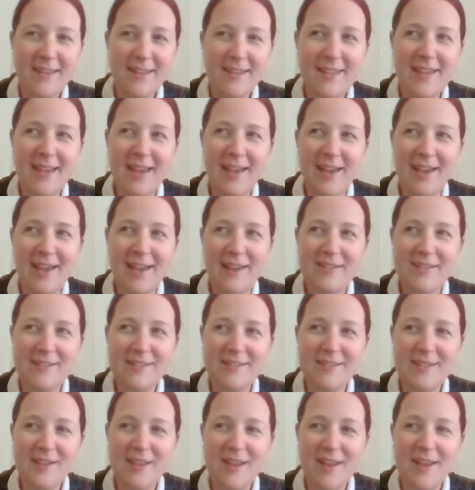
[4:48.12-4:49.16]
yeah,
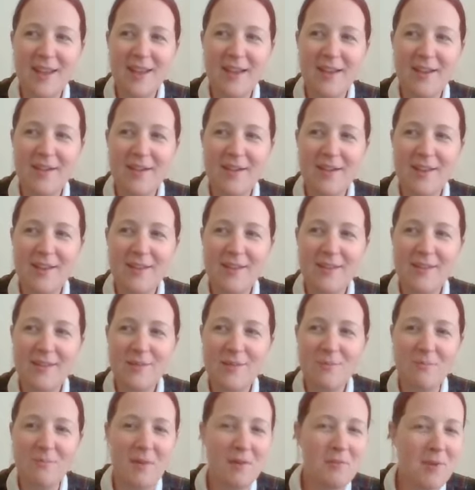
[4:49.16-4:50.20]

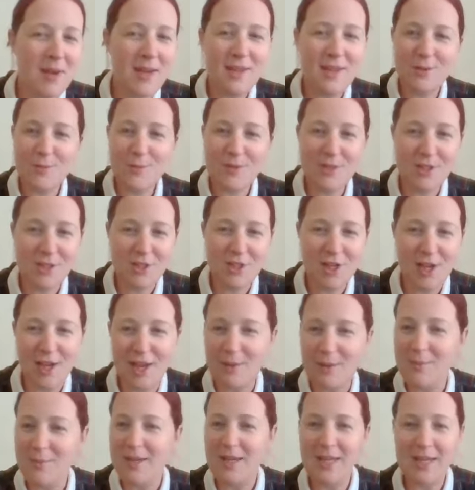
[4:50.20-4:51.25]
my mate that was a
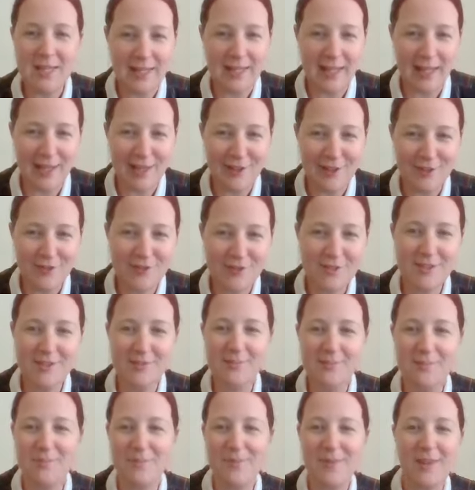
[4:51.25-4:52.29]
GM, he left.
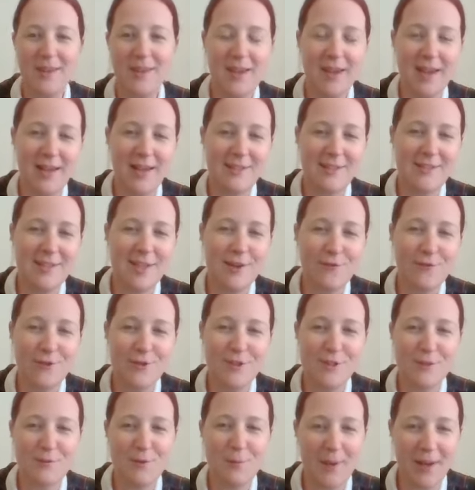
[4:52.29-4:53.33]
I had
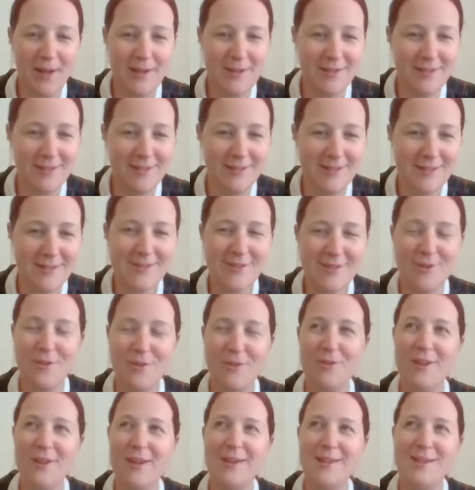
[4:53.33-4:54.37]
difference of opinions
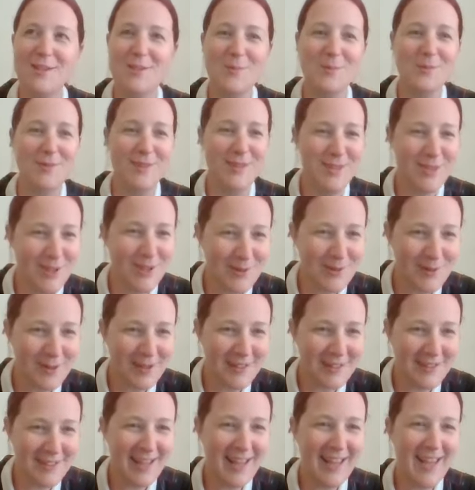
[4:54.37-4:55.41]
on things with the new
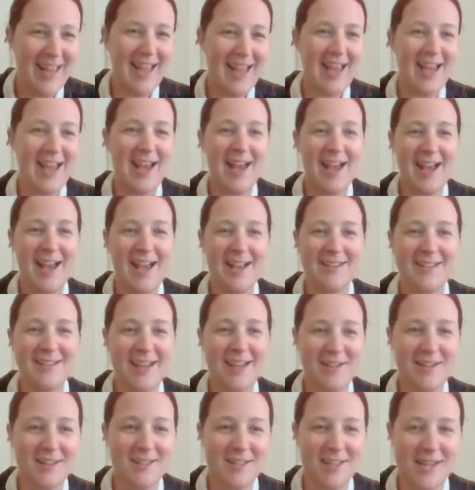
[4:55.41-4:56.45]
one, and
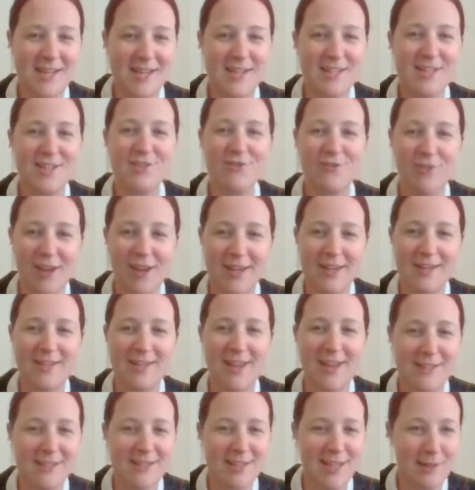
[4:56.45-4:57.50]
I decided, right,
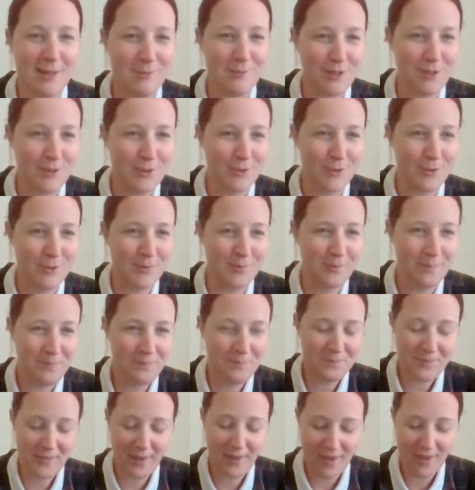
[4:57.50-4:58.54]
it's time to go.
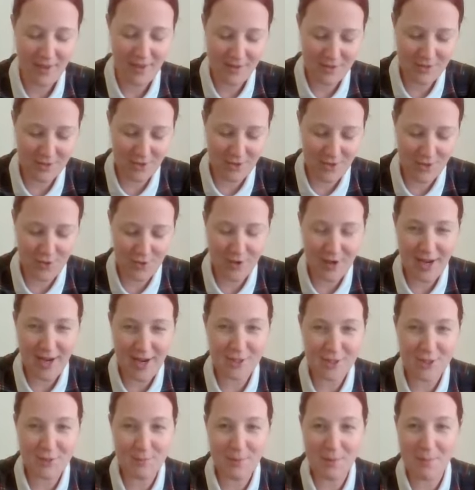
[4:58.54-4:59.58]
So I
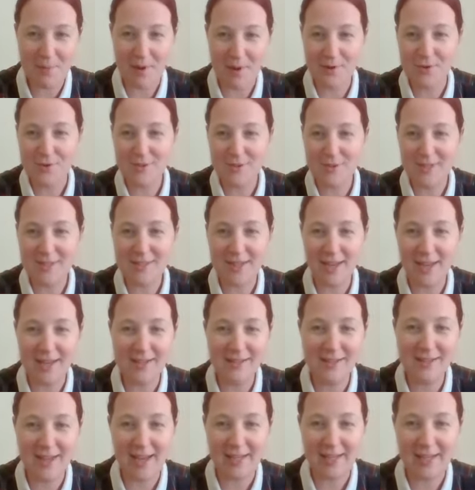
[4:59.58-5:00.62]
just put my notice
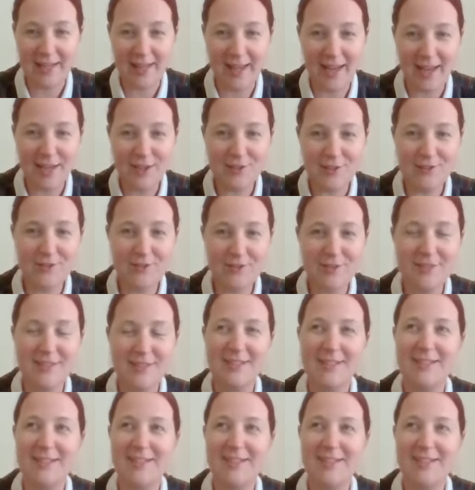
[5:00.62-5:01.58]
in. I left